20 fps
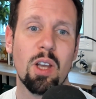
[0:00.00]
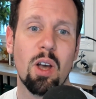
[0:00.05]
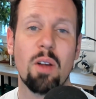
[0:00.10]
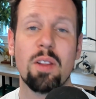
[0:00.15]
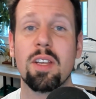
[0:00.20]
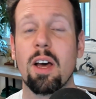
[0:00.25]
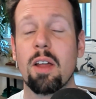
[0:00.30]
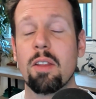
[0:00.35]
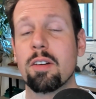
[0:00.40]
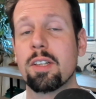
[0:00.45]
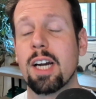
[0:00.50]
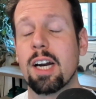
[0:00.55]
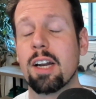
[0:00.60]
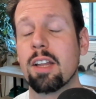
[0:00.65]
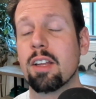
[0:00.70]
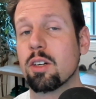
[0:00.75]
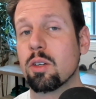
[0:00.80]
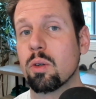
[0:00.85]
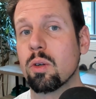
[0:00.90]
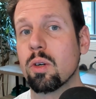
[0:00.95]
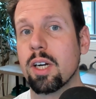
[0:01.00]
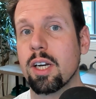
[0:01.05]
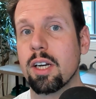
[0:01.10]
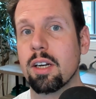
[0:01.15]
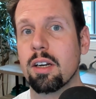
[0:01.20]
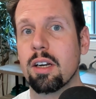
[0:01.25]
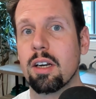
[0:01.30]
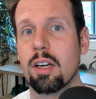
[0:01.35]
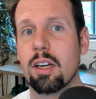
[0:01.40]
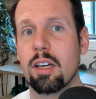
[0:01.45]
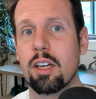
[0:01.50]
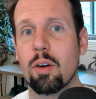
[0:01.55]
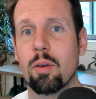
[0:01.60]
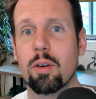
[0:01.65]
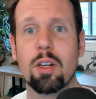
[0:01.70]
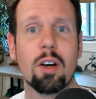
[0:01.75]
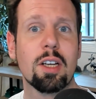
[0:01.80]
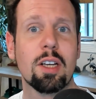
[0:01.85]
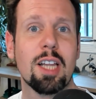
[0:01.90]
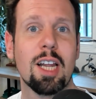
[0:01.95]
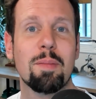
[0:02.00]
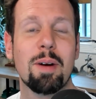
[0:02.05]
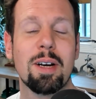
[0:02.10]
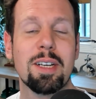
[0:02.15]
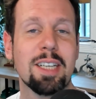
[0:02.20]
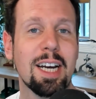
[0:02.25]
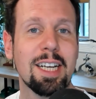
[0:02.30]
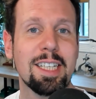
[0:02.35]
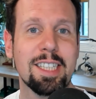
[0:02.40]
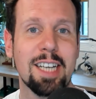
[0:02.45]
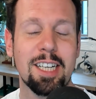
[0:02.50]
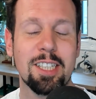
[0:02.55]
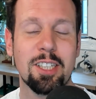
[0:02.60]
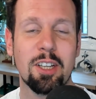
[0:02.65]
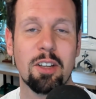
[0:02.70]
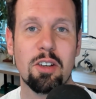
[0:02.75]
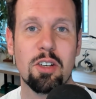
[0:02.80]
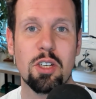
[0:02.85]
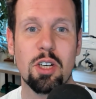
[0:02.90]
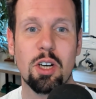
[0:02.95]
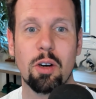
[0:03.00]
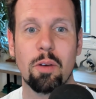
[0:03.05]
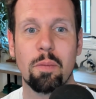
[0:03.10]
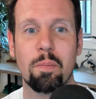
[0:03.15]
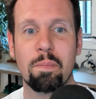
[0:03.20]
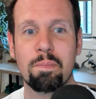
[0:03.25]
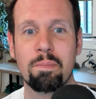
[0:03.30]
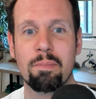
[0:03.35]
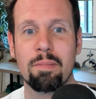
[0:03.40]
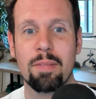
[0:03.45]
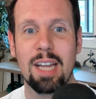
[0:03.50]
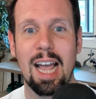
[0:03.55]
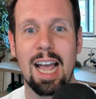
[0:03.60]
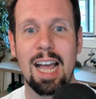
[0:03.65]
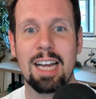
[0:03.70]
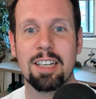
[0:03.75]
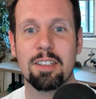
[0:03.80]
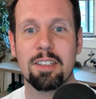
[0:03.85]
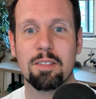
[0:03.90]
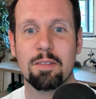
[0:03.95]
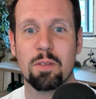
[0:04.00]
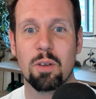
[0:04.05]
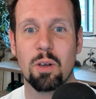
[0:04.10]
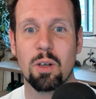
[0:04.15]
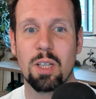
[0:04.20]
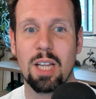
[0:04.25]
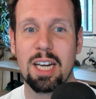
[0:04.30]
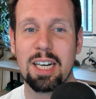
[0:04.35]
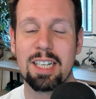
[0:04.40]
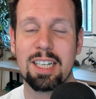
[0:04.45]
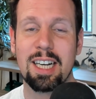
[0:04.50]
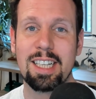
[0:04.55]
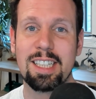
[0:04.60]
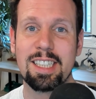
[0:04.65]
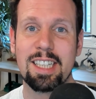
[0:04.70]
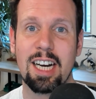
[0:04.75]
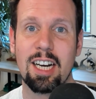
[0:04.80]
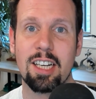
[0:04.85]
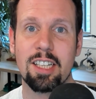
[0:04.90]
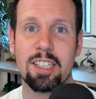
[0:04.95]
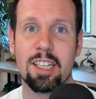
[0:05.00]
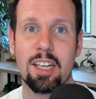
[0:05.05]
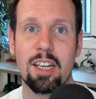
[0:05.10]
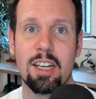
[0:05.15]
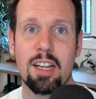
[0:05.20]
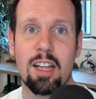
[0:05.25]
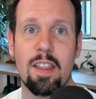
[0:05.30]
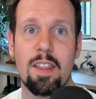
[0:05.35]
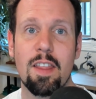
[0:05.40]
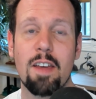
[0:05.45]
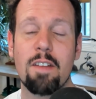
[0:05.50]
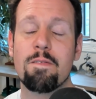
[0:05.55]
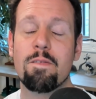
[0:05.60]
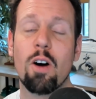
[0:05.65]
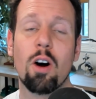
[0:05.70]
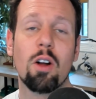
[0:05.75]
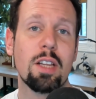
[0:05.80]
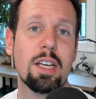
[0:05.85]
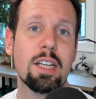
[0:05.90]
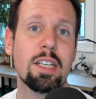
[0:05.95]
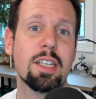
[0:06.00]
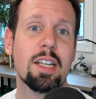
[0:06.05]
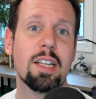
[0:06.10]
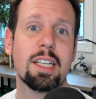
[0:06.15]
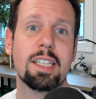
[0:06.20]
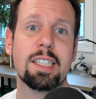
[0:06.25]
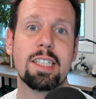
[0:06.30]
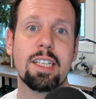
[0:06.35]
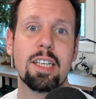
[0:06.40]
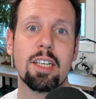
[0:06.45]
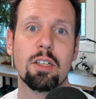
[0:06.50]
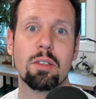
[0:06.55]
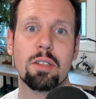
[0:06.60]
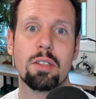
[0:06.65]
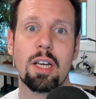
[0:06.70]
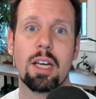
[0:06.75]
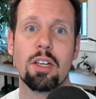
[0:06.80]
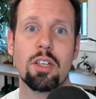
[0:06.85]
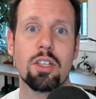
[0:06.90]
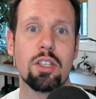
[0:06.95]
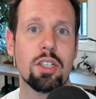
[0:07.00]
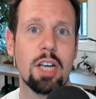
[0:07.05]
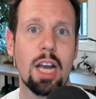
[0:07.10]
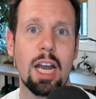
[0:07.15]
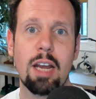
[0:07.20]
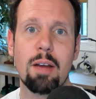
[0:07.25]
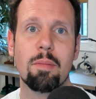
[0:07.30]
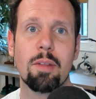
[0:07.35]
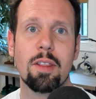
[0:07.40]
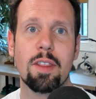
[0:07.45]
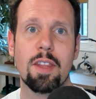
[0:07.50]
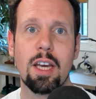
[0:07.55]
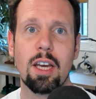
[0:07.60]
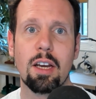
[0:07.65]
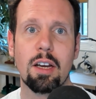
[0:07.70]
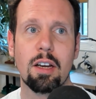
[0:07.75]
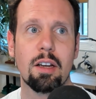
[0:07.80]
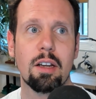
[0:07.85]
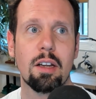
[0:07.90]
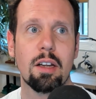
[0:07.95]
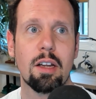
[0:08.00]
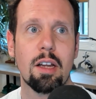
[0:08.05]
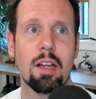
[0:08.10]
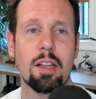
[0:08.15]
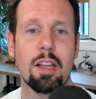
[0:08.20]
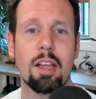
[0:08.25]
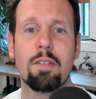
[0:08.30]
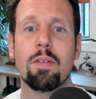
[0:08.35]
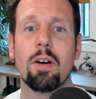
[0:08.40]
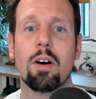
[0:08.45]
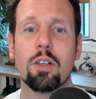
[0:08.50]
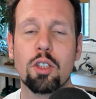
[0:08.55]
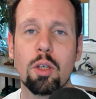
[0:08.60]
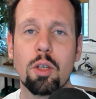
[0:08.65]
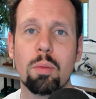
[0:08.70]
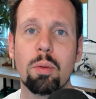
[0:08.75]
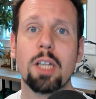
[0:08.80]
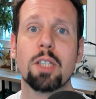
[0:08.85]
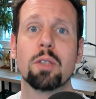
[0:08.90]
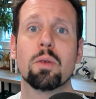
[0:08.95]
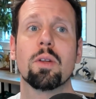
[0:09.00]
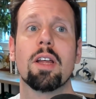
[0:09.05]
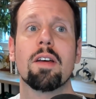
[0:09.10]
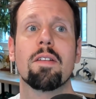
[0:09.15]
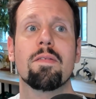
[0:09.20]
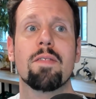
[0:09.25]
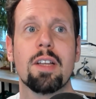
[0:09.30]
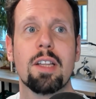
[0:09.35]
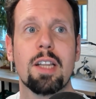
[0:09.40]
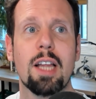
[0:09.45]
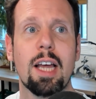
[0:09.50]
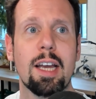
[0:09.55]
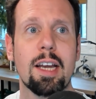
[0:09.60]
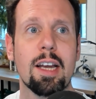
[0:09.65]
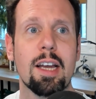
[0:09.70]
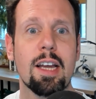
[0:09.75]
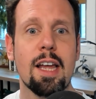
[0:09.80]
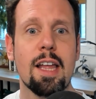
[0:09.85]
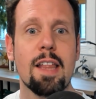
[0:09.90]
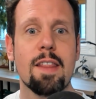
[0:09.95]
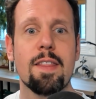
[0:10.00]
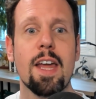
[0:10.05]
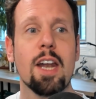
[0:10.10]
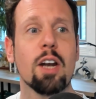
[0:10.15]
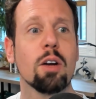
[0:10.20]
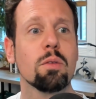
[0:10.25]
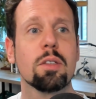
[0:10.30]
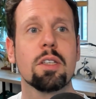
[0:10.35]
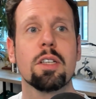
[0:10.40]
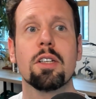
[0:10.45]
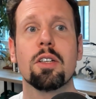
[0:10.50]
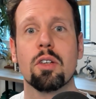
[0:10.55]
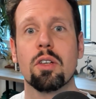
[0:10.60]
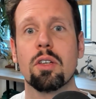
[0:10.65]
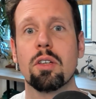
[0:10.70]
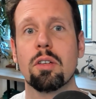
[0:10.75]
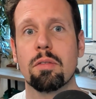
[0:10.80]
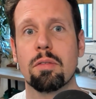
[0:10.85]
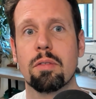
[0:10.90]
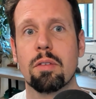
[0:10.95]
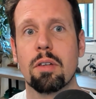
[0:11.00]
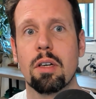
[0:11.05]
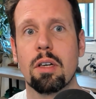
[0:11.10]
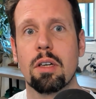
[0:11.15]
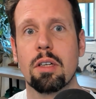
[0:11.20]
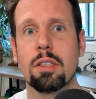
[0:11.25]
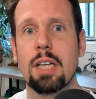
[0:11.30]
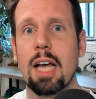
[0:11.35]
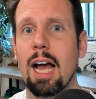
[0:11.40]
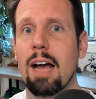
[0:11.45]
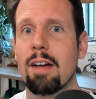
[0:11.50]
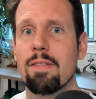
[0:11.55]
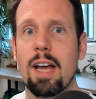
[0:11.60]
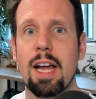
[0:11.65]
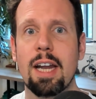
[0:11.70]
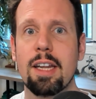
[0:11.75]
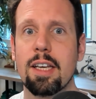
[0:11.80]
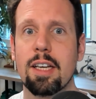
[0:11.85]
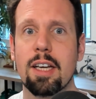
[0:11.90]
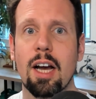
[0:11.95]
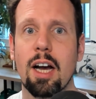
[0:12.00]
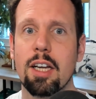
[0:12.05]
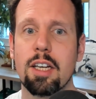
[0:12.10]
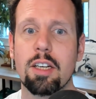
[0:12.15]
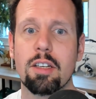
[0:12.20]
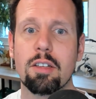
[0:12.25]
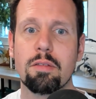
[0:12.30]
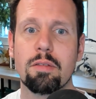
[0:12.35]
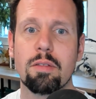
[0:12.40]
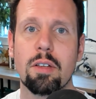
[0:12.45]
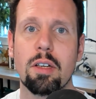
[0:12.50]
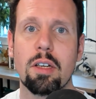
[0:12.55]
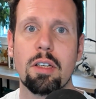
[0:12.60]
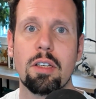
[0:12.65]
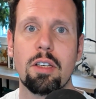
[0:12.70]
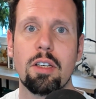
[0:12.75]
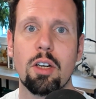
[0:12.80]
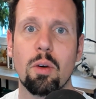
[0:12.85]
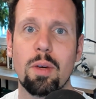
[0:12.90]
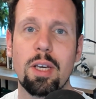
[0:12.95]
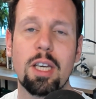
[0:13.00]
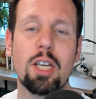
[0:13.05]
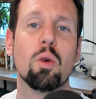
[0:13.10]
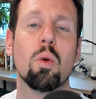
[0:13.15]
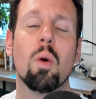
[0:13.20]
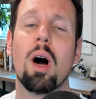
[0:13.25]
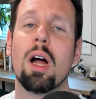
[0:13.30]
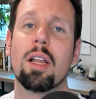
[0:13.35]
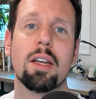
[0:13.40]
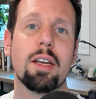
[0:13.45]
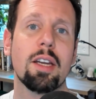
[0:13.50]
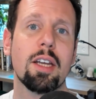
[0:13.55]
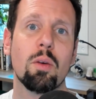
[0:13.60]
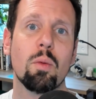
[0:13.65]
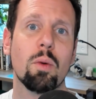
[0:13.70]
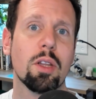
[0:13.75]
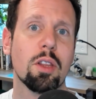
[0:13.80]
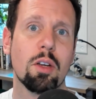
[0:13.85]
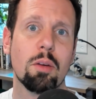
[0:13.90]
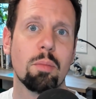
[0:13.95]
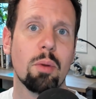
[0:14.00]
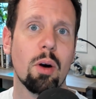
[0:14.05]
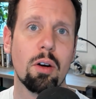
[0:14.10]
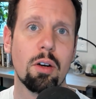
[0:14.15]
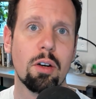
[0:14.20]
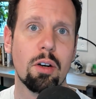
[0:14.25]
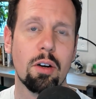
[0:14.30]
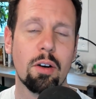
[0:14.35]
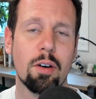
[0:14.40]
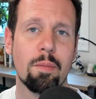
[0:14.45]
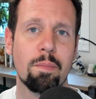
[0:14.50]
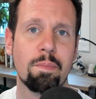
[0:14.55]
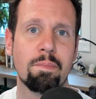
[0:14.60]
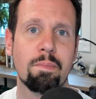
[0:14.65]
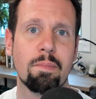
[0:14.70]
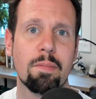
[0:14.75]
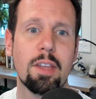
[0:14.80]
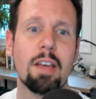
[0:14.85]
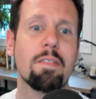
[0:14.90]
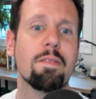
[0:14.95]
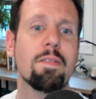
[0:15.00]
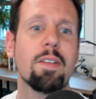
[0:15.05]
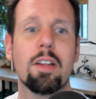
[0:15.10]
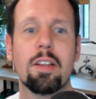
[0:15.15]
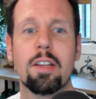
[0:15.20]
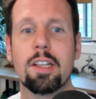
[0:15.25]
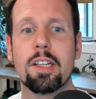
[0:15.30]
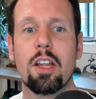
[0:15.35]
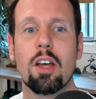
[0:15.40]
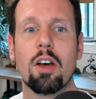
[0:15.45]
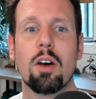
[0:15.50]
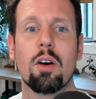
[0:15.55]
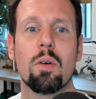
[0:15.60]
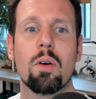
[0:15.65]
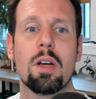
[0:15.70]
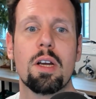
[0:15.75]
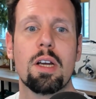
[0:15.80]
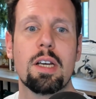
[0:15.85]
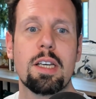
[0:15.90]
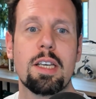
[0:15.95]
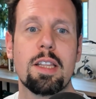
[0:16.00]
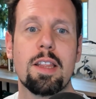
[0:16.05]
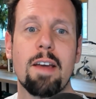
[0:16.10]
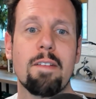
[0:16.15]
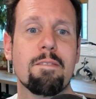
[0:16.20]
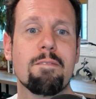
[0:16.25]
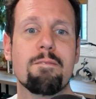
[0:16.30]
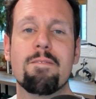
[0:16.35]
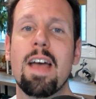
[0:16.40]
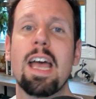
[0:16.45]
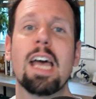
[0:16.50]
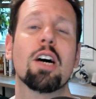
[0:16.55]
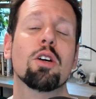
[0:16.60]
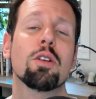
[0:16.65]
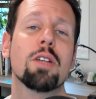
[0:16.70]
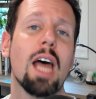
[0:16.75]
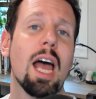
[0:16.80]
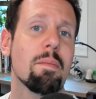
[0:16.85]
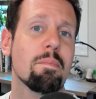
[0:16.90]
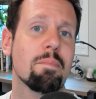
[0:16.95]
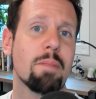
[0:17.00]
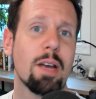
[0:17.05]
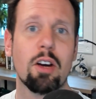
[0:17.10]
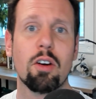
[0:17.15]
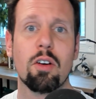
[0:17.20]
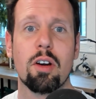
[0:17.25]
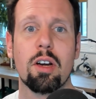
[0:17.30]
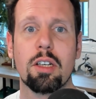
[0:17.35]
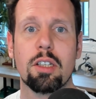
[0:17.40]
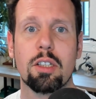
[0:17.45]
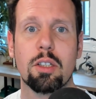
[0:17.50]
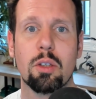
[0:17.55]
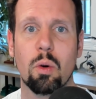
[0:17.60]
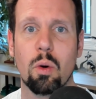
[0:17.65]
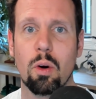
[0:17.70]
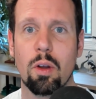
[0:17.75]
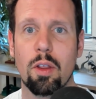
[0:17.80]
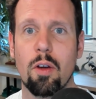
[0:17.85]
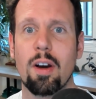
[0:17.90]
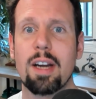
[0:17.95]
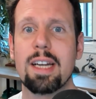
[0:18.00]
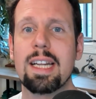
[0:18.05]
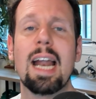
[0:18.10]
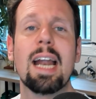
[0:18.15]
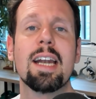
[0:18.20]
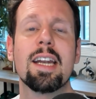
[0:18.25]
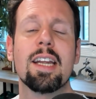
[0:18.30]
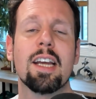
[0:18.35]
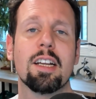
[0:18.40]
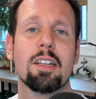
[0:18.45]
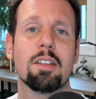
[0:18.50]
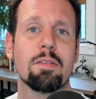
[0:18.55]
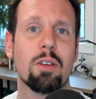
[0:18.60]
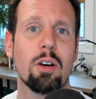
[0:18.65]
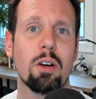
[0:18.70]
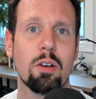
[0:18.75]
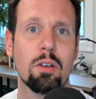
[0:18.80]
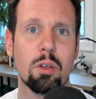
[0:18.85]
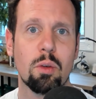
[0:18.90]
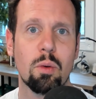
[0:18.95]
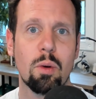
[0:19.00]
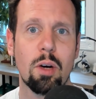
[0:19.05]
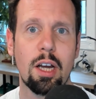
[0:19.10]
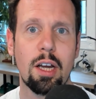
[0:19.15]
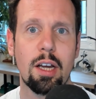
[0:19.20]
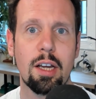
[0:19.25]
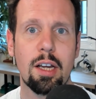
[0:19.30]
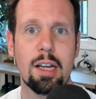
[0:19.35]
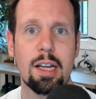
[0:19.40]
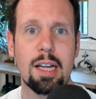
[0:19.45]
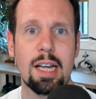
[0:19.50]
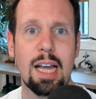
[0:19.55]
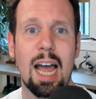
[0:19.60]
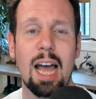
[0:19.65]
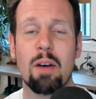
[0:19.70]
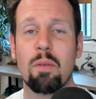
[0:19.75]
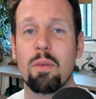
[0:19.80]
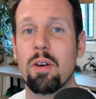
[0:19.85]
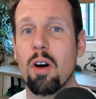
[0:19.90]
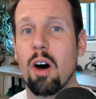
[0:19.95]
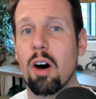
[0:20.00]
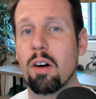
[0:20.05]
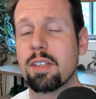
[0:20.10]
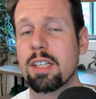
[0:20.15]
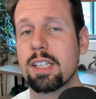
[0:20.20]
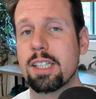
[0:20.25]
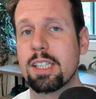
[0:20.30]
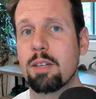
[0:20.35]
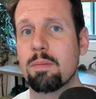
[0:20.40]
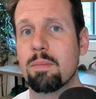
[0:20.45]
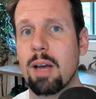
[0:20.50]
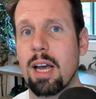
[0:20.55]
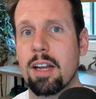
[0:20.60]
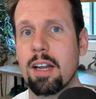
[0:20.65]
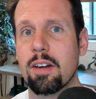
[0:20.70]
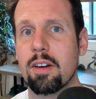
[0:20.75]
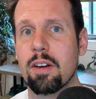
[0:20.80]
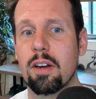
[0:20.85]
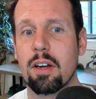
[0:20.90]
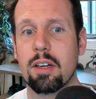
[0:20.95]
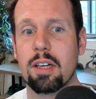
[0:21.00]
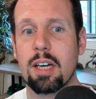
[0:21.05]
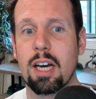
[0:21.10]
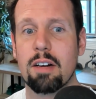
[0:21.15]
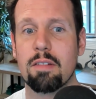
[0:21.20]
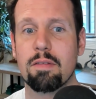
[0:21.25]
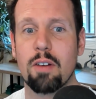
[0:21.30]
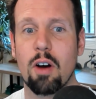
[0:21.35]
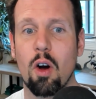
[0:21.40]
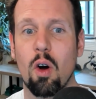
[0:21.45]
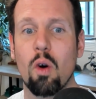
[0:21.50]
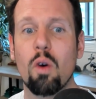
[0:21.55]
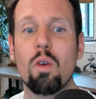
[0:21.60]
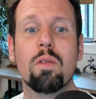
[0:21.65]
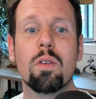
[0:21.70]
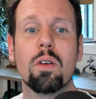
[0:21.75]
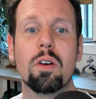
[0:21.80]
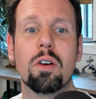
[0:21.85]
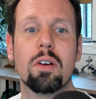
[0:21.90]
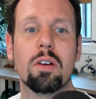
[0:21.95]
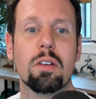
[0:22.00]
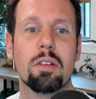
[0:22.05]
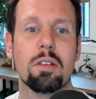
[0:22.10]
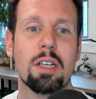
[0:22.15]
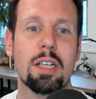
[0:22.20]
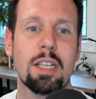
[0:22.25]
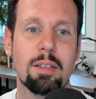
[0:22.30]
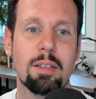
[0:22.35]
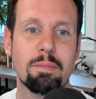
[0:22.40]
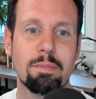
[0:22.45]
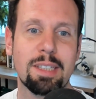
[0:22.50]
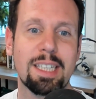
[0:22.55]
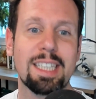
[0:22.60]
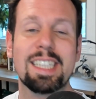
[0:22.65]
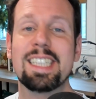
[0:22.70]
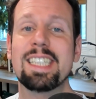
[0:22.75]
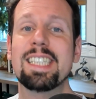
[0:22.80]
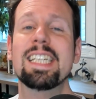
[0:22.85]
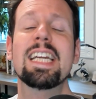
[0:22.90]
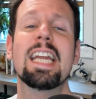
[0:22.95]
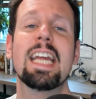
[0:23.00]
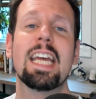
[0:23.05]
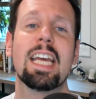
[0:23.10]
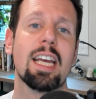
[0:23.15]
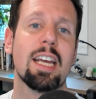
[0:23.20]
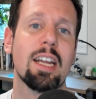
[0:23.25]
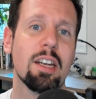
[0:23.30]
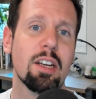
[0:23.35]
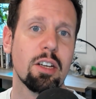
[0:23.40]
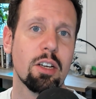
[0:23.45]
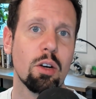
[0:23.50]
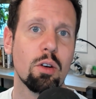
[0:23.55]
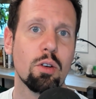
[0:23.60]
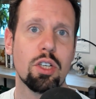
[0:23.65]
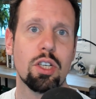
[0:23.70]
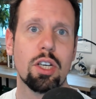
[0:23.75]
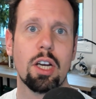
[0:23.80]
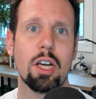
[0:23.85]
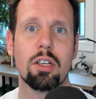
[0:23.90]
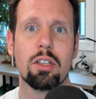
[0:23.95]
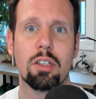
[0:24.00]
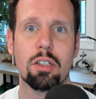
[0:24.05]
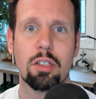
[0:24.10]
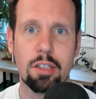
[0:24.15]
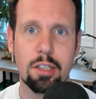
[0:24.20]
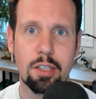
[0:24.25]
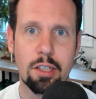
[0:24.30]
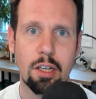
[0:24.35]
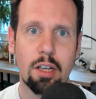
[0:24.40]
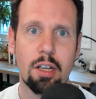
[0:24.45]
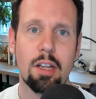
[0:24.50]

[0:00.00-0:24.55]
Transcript: On the other side of the coin, we talk a lot about nice guys on the show. And for a lot of nice guys, they fall into this guilt and shame thing. They fall into a place where they feel like they don't deserve to have any kind of, equality with their partner. They feel as though they failed at marriage or their identity has fallen away. And we often see men kind of over conceding in negotiations.